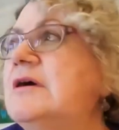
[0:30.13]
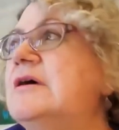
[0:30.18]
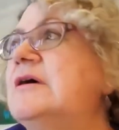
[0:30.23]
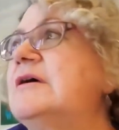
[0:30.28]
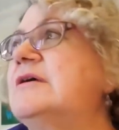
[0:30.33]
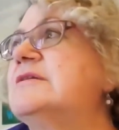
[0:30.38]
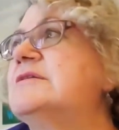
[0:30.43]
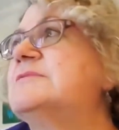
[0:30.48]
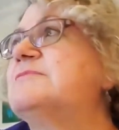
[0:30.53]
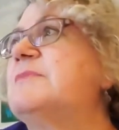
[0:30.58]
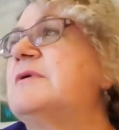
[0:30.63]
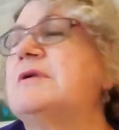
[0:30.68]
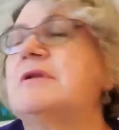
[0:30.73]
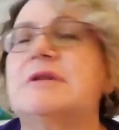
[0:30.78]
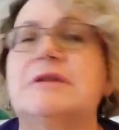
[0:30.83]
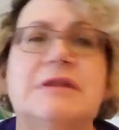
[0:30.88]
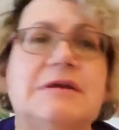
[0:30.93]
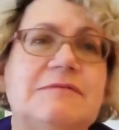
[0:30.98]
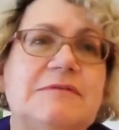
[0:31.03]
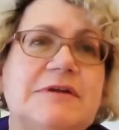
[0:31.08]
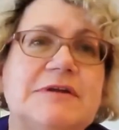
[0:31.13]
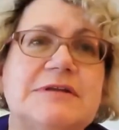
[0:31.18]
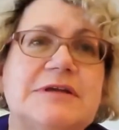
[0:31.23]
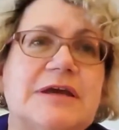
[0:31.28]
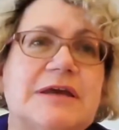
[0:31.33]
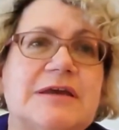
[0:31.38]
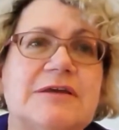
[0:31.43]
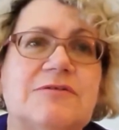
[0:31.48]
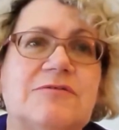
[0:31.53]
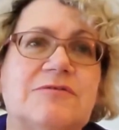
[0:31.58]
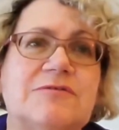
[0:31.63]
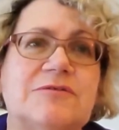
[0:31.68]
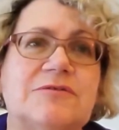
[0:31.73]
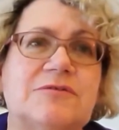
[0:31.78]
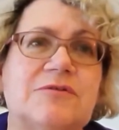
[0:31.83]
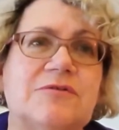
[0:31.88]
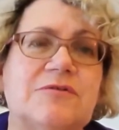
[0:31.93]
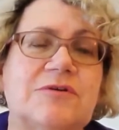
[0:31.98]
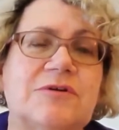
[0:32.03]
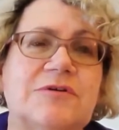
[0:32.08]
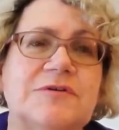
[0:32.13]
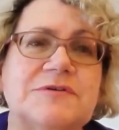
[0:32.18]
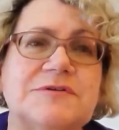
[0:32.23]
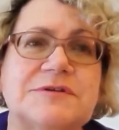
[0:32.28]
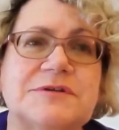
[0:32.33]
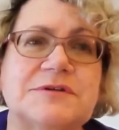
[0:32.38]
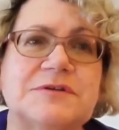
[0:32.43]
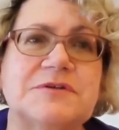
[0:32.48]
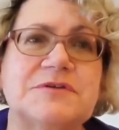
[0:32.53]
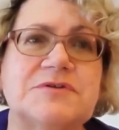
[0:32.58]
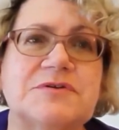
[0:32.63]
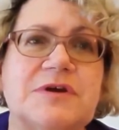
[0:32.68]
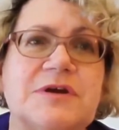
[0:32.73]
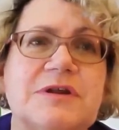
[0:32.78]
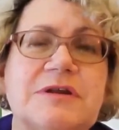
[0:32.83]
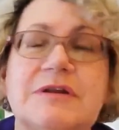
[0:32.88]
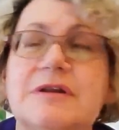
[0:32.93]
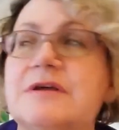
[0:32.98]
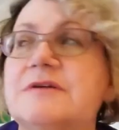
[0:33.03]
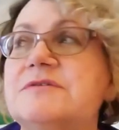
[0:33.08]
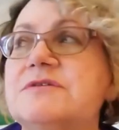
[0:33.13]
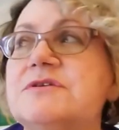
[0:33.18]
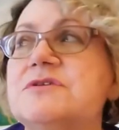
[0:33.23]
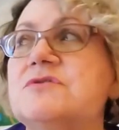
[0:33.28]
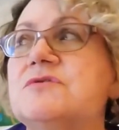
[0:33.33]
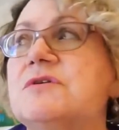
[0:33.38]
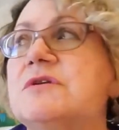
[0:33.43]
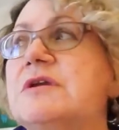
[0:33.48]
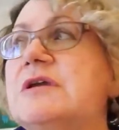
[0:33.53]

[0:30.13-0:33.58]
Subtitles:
It's been a lovely day here on the Gold Coast in Australia, and I was just looking